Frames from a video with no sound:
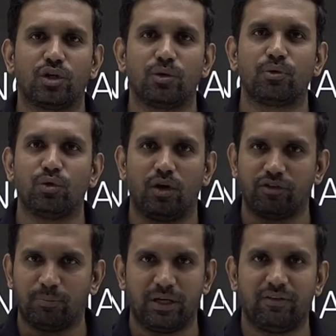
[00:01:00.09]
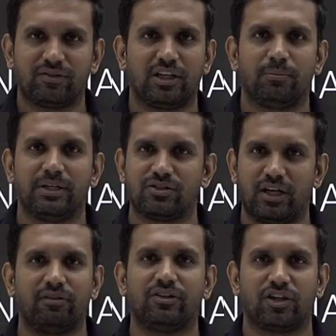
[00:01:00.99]
group 2 of the previous syllabus,
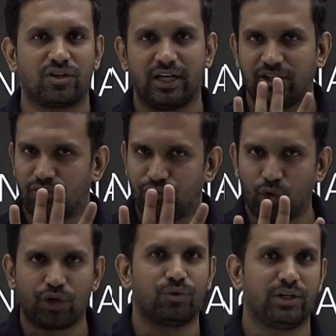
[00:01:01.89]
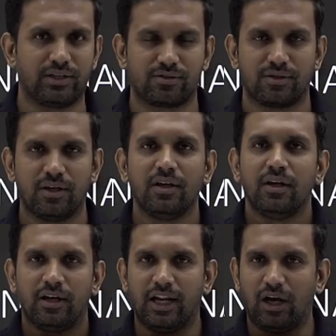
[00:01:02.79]
every section has 4 units.
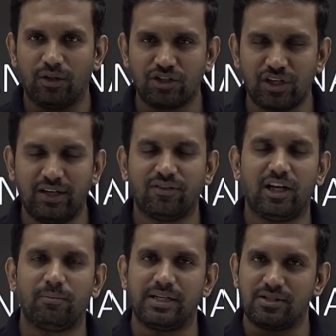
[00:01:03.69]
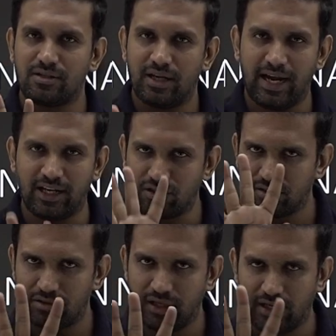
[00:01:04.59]
Now the chain syllabus
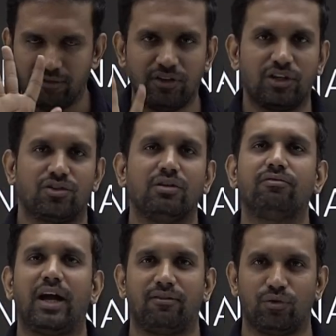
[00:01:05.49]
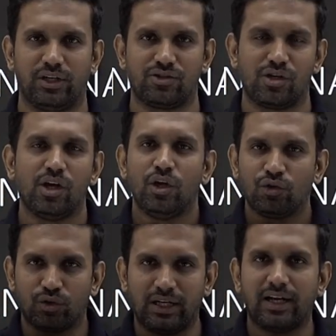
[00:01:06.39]
has in every section 5 units.
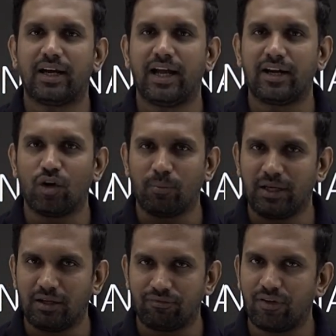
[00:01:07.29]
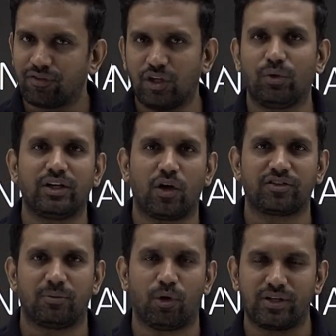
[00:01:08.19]
So Telangana economy, the 5th unit
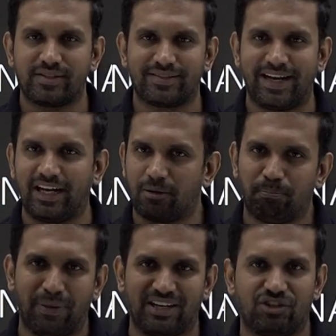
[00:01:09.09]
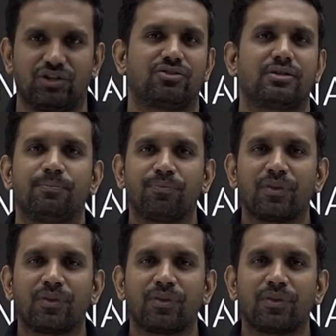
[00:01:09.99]
talks about state budgets.